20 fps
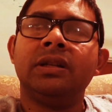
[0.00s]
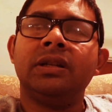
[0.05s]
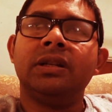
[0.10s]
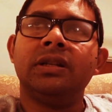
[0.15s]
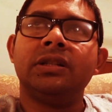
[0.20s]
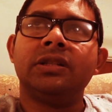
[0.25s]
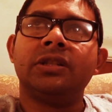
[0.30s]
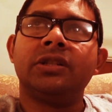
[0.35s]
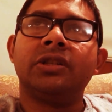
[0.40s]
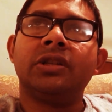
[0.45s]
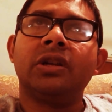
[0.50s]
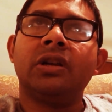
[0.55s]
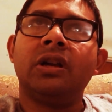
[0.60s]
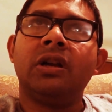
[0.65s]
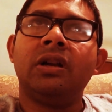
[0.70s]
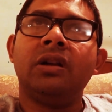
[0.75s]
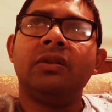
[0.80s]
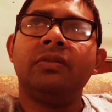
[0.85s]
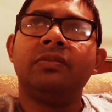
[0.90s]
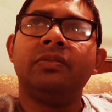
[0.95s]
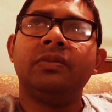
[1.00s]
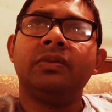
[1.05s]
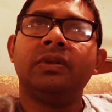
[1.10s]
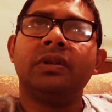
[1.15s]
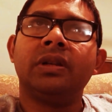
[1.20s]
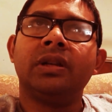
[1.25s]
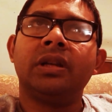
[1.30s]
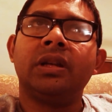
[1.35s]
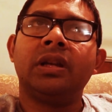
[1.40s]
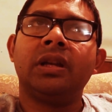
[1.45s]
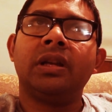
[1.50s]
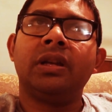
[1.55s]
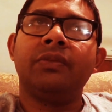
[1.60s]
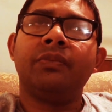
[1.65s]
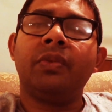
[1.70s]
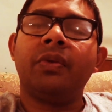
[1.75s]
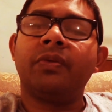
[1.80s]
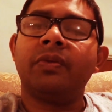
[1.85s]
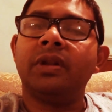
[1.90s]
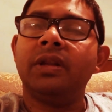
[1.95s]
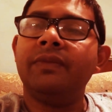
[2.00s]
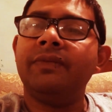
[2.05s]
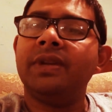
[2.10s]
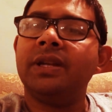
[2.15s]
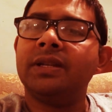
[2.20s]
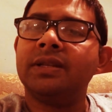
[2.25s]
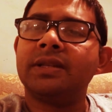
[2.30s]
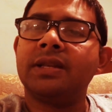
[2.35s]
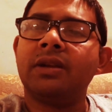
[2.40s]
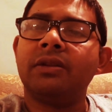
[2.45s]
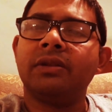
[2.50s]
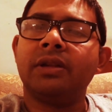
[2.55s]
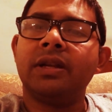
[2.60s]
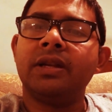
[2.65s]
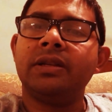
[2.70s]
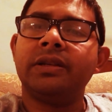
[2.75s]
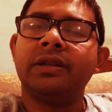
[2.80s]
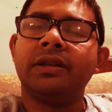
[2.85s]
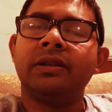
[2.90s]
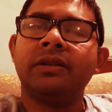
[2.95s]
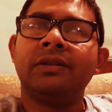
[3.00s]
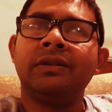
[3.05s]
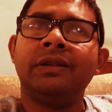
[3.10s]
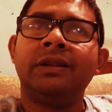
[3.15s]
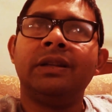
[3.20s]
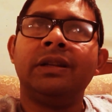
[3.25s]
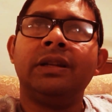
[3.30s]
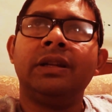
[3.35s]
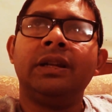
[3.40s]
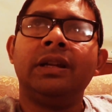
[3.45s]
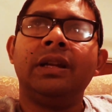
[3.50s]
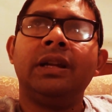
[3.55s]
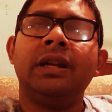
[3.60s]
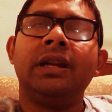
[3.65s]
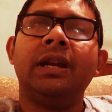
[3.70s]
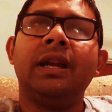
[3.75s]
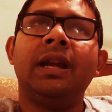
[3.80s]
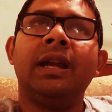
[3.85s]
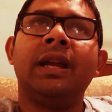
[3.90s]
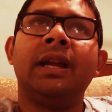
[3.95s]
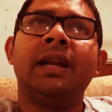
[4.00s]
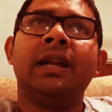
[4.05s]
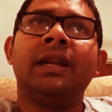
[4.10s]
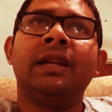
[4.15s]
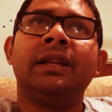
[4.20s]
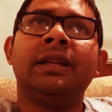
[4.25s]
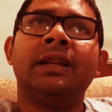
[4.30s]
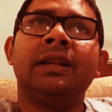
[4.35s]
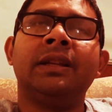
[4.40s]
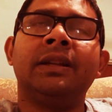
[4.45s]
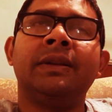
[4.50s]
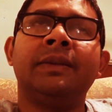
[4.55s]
his job, and we were living in South Asia, and